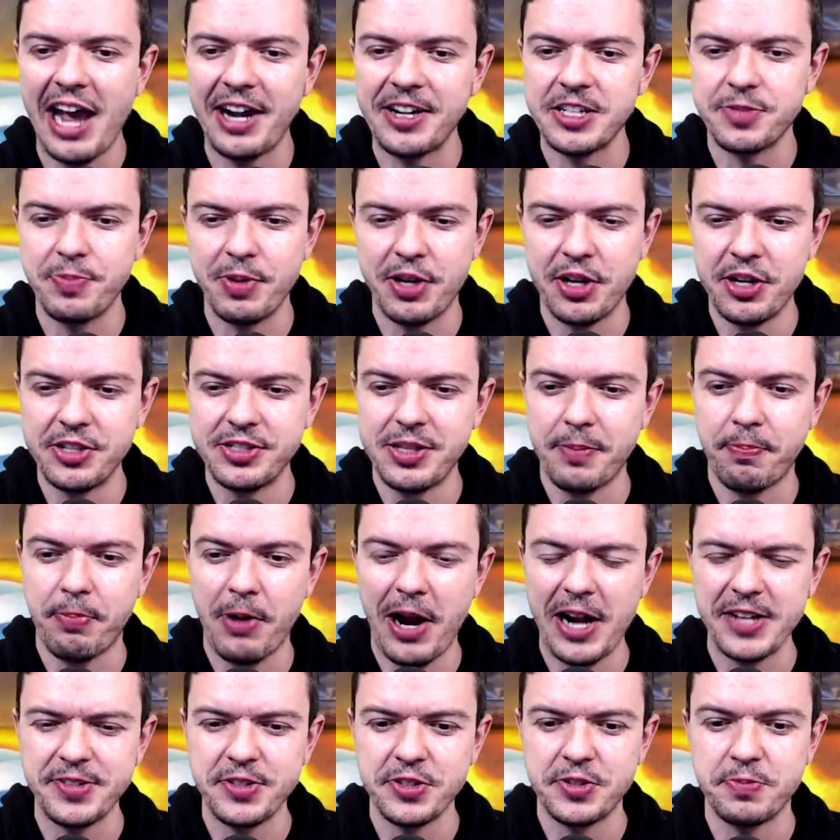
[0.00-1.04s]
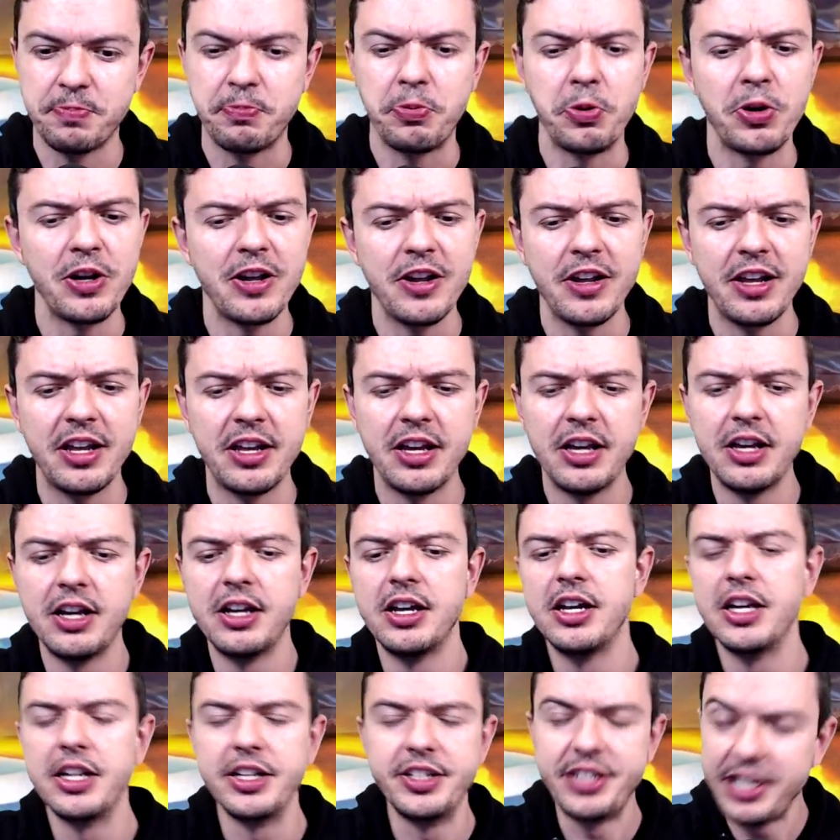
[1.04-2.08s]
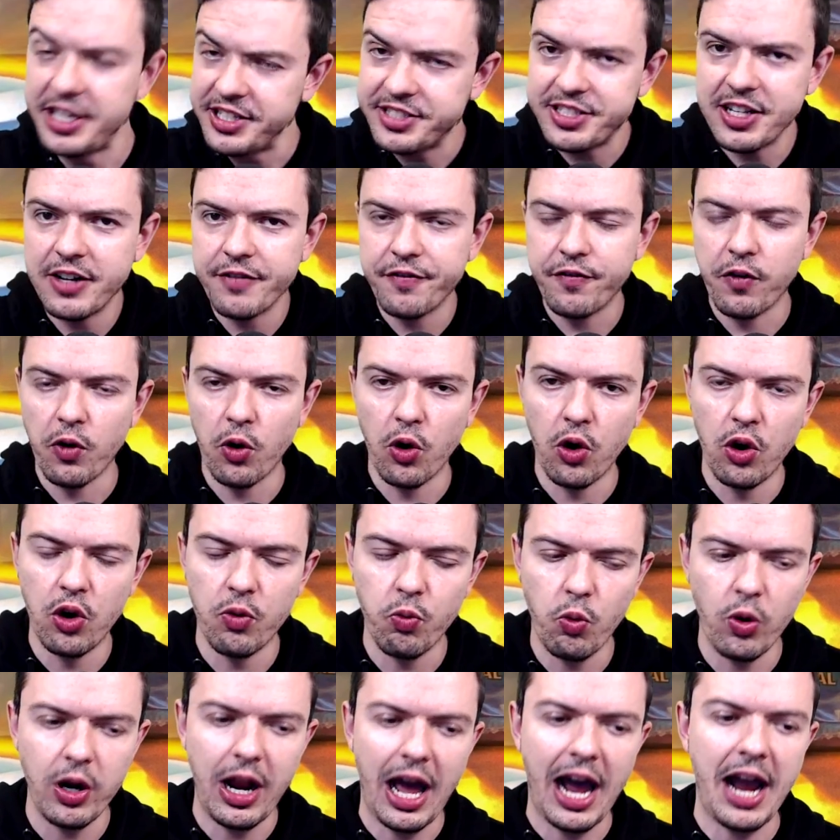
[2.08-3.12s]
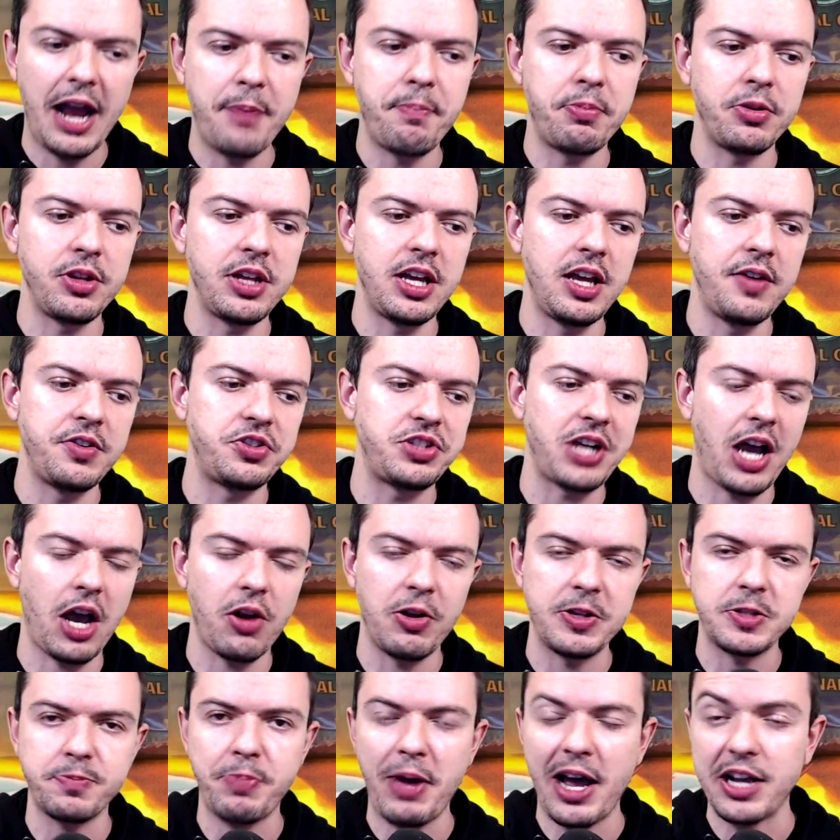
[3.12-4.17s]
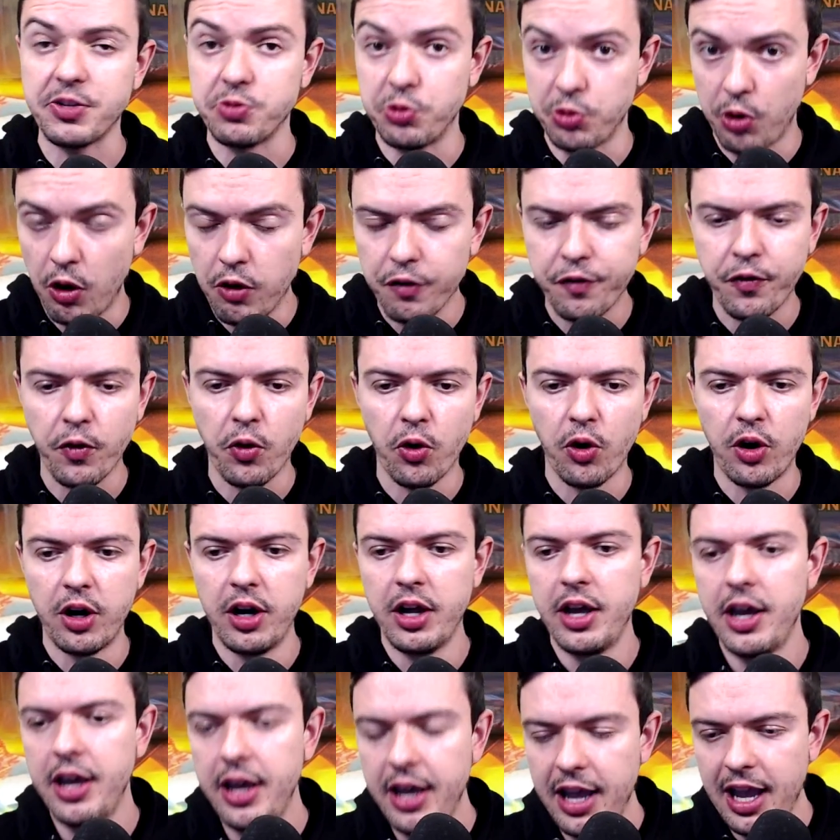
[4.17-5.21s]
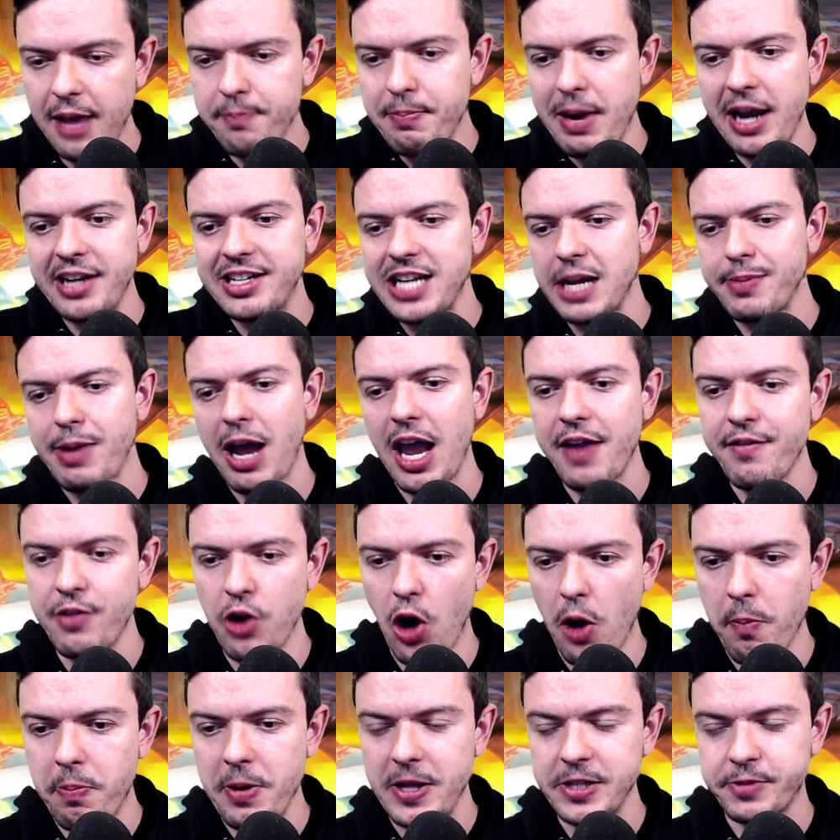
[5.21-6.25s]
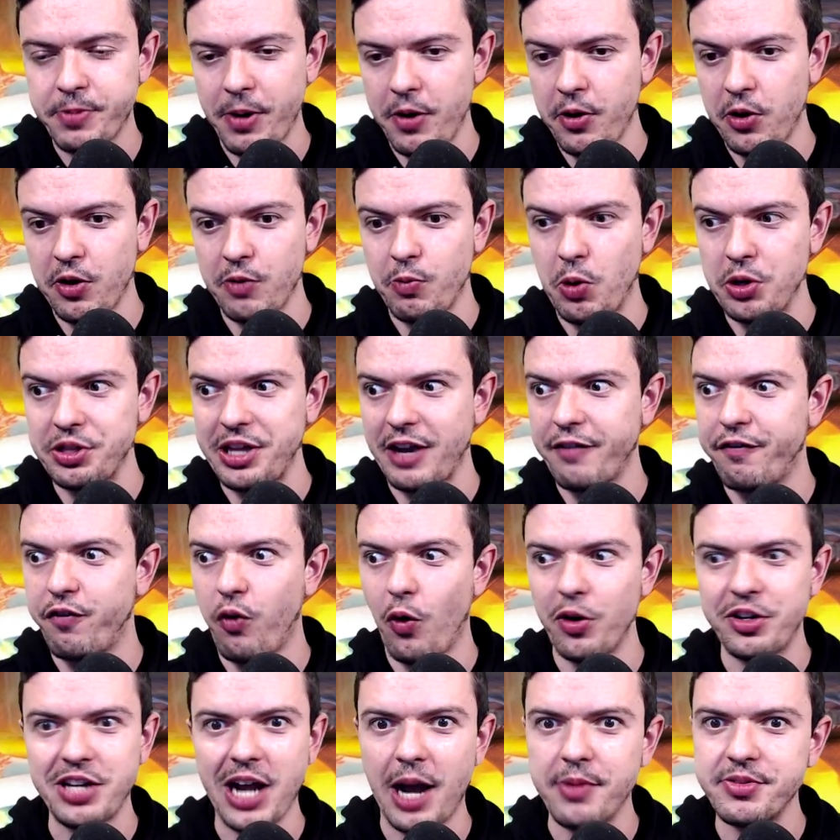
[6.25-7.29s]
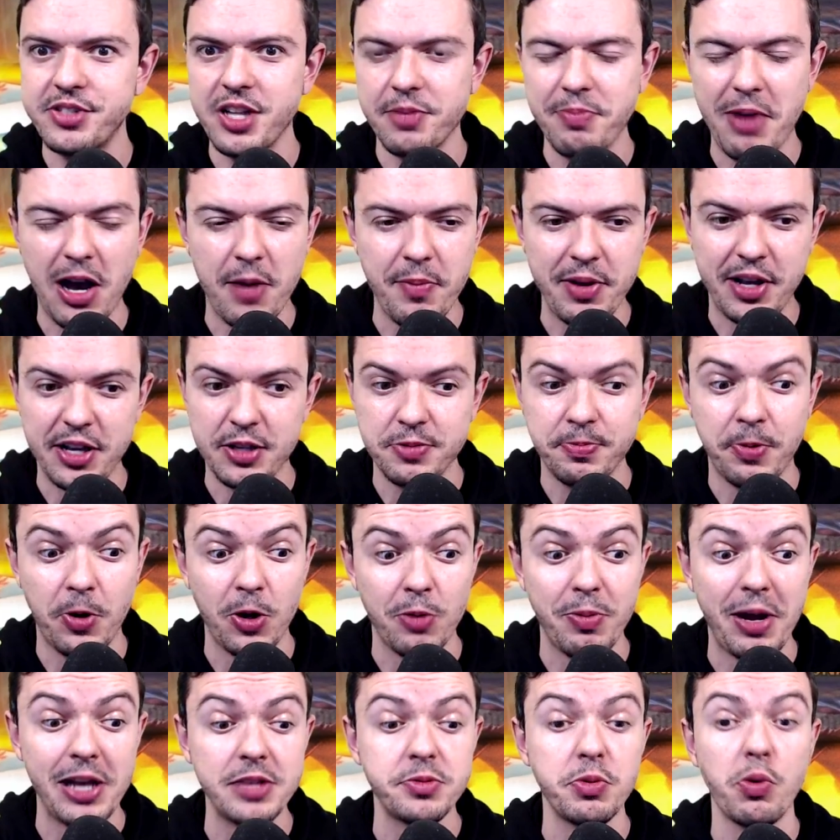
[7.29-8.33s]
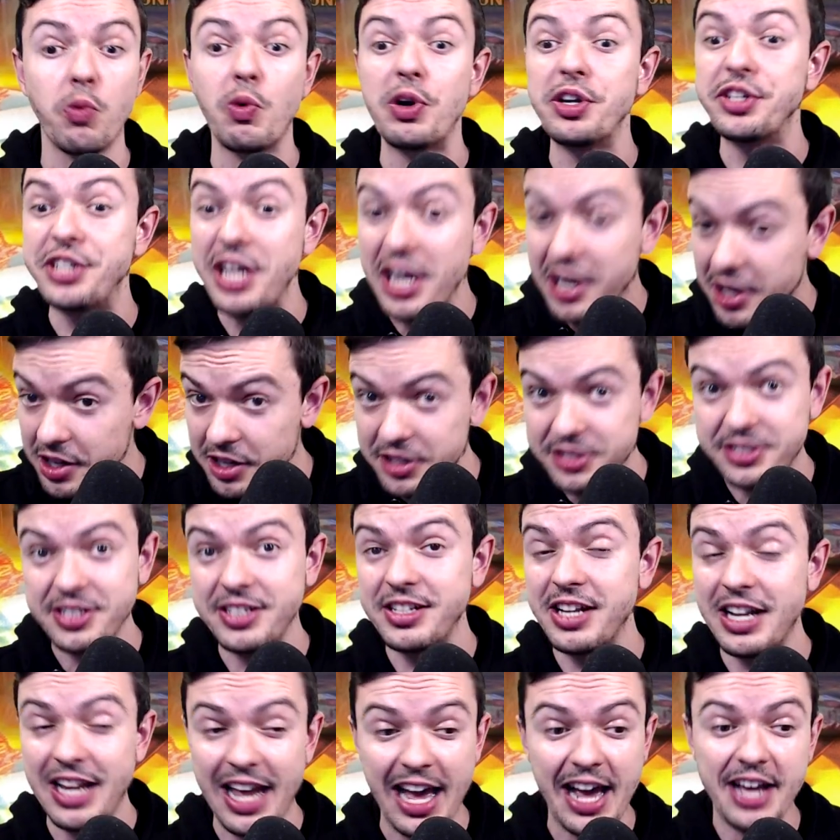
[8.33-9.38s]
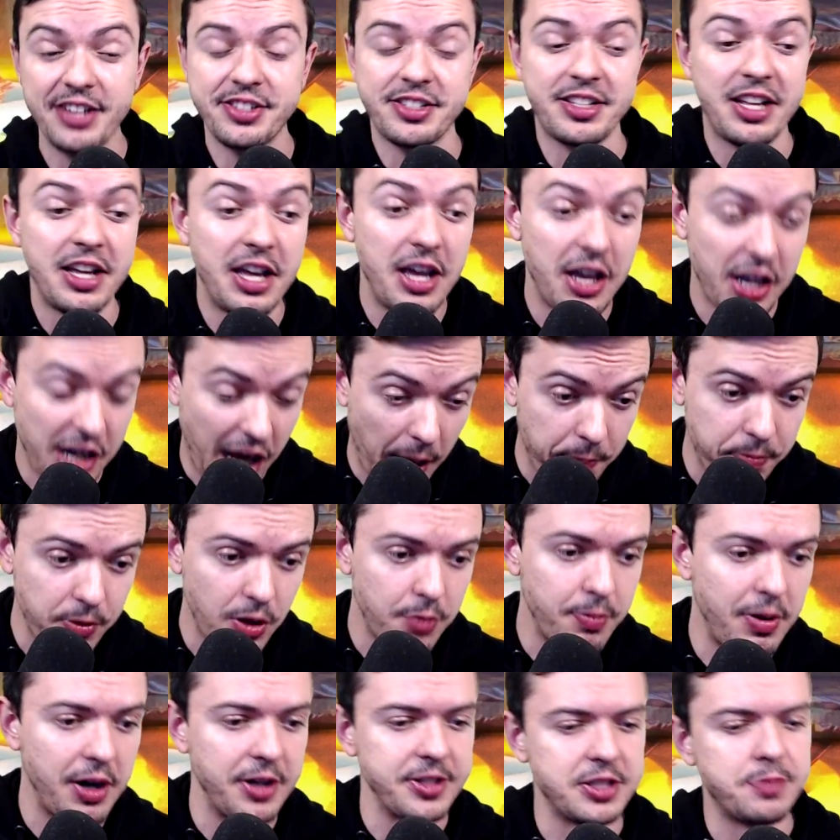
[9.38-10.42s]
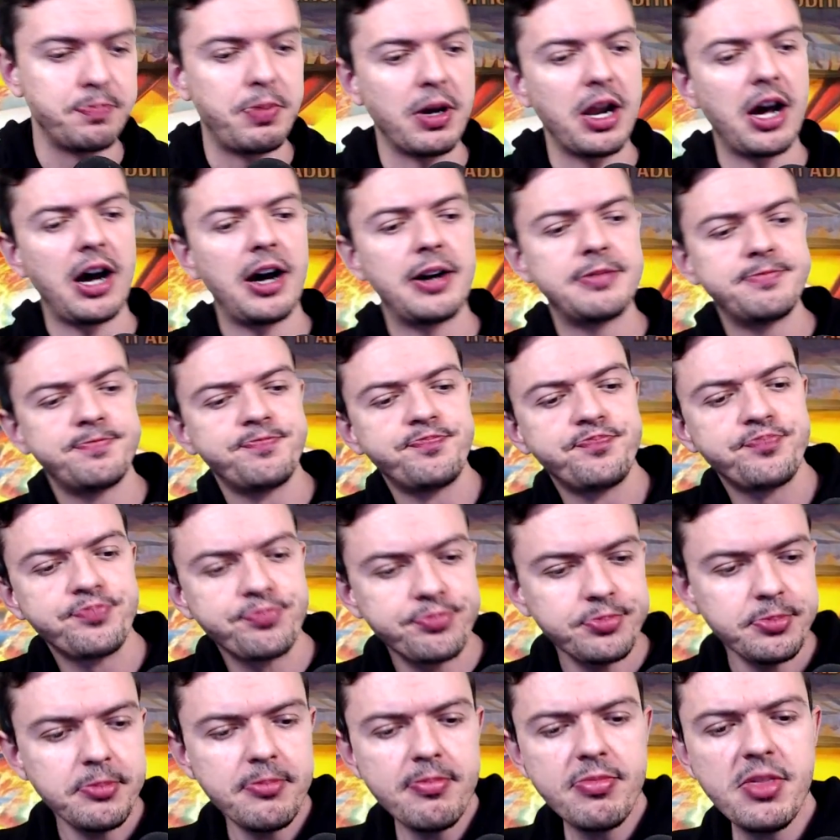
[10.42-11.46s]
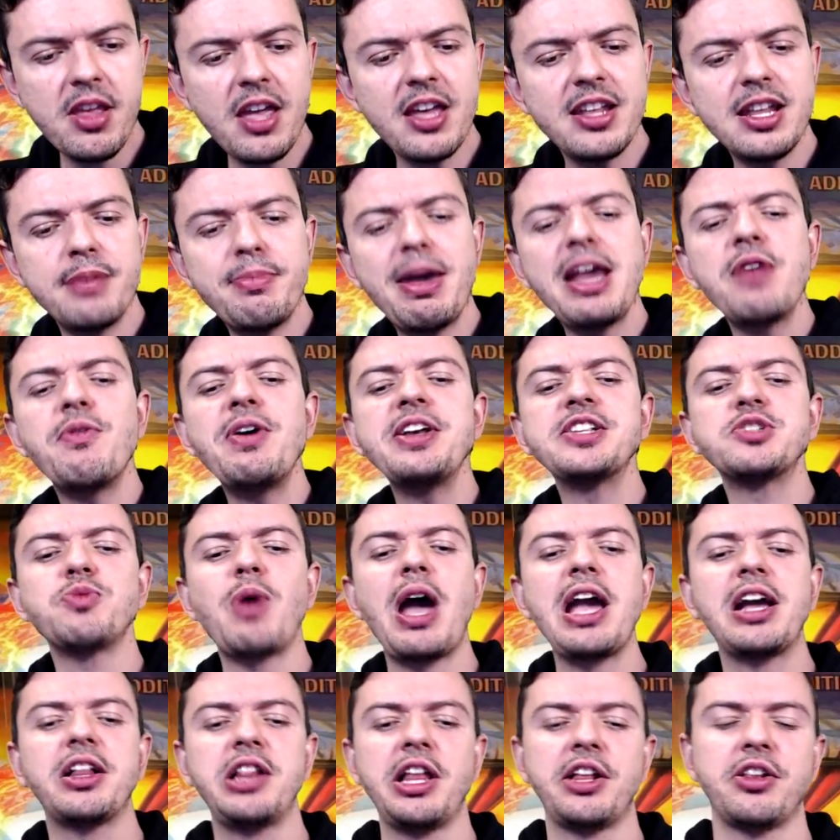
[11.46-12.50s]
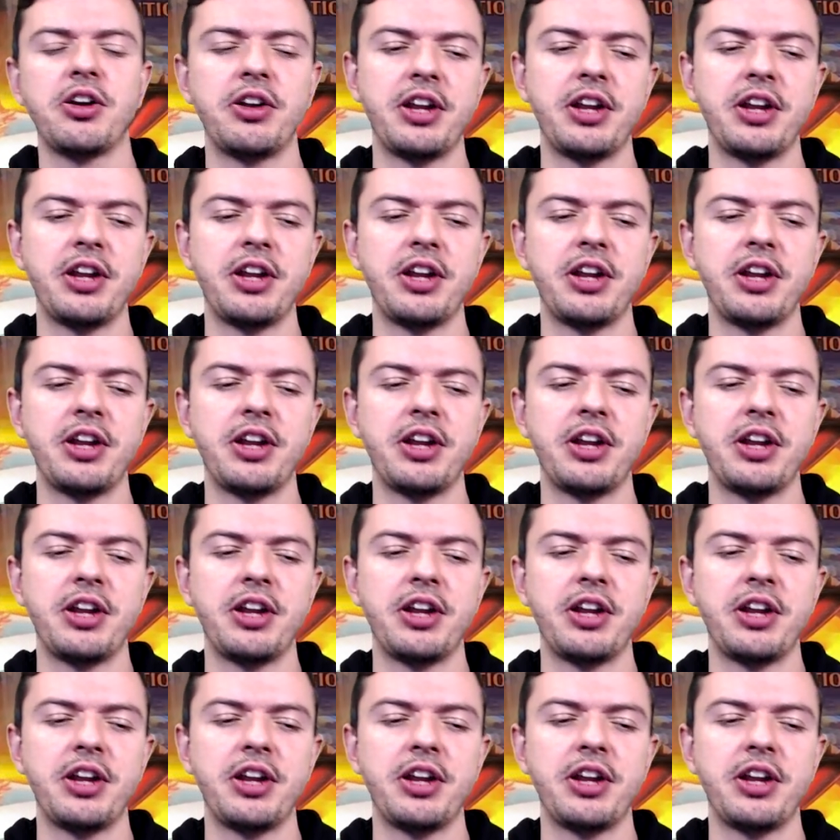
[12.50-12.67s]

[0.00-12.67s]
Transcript: this because the price was pretty decent for what I believe shadowless packs will go for. And by the time I even open, it's probably going to be worth like four times the amount because Pokemon has been ridiculous in the last couple of months. But um, the main reason why I clicked on